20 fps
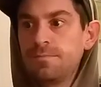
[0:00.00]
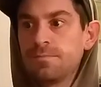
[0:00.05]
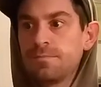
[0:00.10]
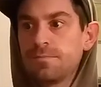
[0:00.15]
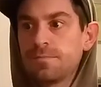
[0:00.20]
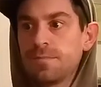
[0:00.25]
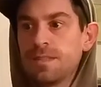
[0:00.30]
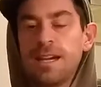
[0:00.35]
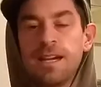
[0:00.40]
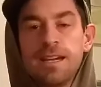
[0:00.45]

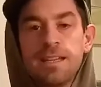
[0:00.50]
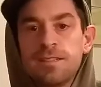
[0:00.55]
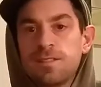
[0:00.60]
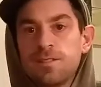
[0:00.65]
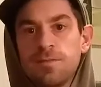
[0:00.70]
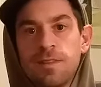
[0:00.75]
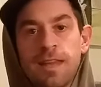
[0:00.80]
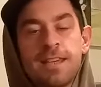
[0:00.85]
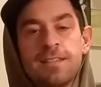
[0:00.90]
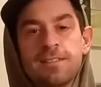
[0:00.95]
yeah, it's
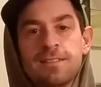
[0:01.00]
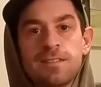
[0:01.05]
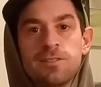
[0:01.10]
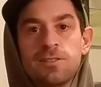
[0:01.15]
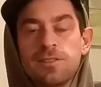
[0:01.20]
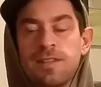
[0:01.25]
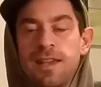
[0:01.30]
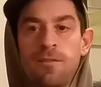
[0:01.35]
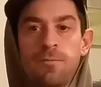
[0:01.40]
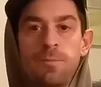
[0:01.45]
nice to
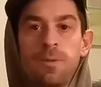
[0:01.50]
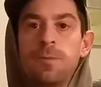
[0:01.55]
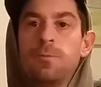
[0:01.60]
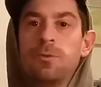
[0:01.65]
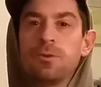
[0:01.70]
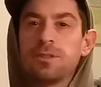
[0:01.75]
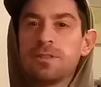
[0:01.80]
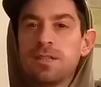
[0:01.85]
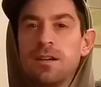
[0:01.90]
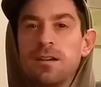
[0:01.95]
just have people
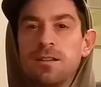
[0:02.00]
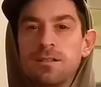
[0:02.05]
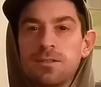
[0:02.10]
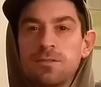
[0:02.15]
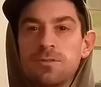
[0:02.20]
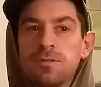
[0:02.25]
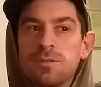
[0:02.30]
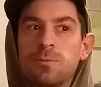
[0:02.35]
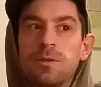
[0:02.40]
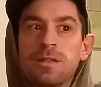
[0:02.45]
to talk to
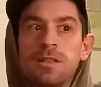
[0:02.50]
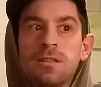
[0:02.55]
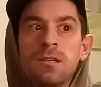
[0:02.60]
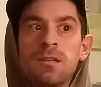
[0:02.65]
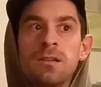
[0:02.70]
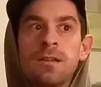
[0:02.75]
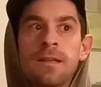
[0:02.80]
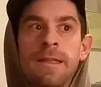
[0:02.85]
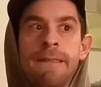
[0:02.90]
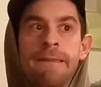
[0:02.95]
as well,
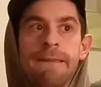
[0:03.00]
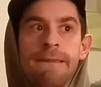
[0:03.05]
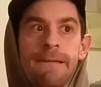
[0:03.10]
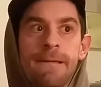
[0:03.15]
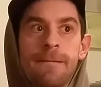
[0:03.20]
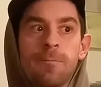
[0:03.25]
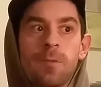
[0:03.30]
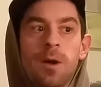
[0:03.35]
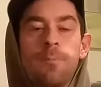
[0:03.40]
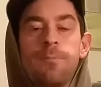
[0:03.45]

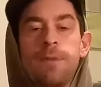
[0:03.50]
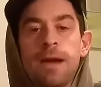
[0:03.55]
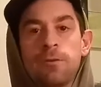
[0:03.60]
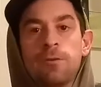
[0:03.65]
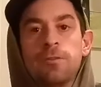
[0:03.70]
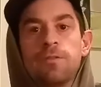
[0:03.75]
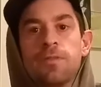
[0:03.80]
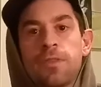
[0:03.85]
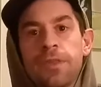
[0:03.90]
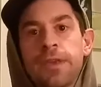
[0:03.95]
about
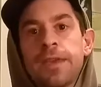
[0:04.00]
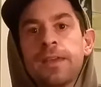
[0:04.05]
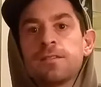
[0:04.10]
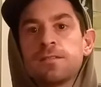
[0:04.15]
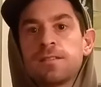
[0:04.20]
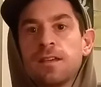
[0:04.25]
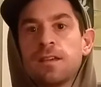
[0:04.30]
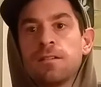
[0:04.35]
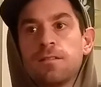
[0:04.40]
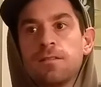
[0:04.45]
things
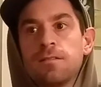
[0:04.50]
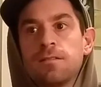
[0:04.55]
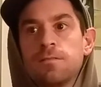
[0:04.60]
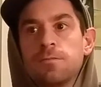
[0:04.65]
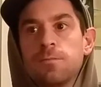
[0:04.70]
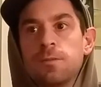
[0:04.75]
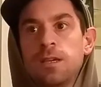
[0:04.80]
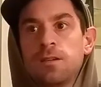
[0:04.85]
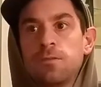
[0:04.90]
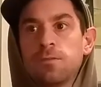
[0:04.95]
that
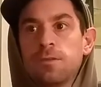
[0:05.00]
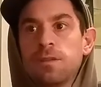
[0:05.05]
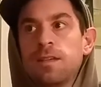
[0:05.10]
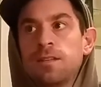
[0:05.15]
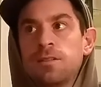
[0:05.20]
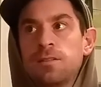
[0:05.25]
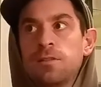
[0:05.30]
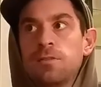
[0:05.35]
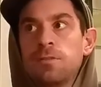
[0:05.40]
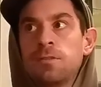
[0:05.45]
we can relate
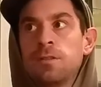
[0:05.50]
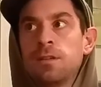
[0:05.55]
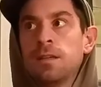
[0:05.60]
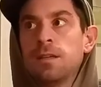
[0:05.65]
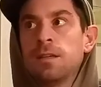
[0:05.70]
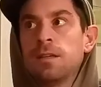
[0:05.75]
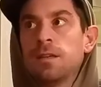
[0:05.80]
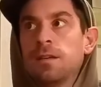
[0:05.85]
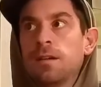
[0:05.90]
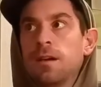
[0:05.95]
to,
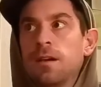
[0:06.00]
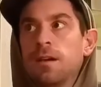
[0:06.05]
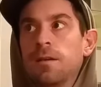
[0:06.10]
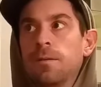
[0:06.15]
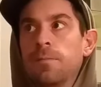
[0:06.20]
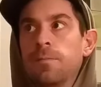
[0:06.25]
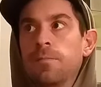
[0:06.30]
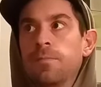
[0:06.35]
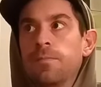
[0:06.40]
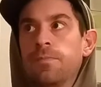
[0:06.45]

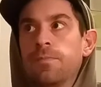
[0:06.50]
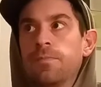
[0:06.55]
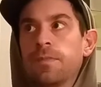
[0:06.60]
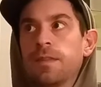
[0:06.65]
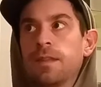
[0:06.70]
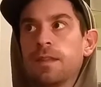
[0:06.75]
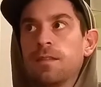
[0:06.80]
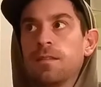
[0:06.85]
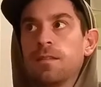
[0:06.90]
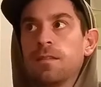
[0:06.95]
and
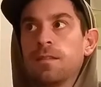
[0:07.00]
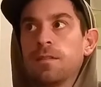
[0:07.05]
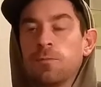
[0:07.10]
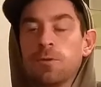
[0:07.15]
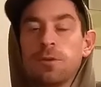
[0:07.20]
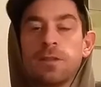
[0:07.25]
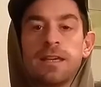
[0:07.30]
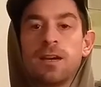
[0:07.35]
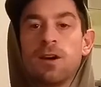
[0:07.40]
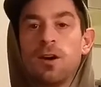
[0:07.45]

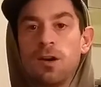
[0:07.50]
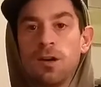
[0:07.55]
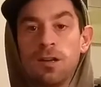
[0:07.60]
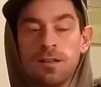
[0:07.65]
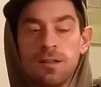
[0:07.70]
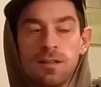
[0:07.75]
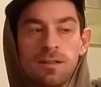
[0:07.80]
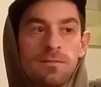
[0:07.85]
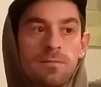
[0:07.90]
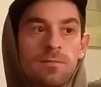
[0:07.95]
relate on,
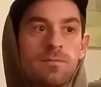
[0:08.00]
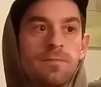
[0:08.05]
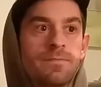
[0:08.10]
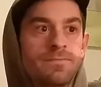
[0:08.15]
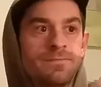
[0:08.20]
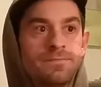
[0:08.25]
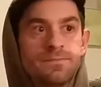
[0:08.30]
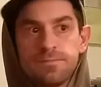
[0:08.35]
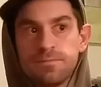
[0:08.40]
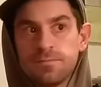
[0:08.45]
and
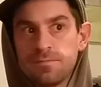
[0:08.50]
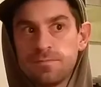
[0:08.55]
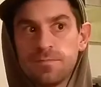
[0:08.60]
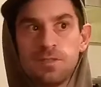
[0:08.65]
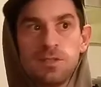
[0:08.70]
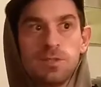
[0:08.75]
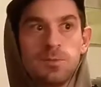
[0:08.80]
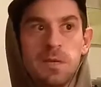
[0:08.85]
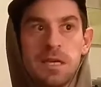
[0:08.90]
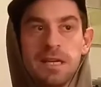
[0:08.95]

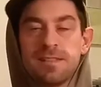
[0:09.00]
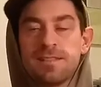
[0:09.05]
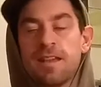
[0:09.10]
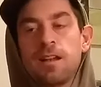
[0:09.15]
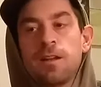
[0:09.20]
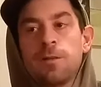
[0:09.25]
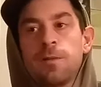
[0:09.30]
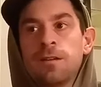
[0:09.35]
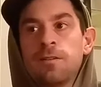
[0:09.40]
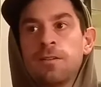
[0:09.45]
just be excited
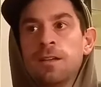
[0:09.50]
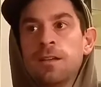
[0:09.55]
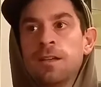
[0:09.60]
about.